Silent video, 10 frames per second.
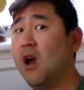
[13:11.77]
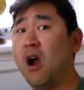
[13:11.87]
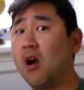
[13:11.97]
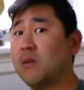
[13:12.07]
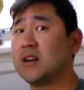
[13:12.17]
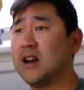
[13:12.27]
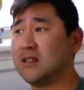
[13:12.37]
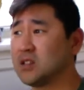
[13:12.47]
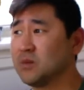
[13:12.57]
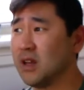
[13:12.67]
Oh my God,
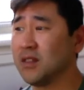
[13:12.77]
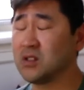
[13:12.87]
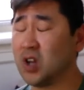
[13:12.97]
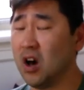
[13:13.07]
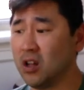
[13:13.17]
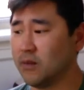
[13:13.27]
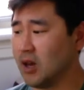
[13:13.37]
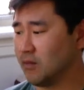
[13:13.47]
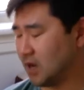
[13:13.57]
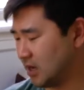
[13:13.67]
this month is all
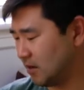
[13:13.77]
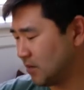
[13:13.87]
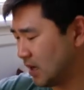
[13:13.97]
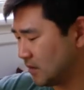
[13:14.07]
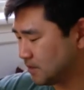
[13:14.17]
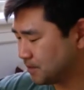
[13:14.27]
about money. But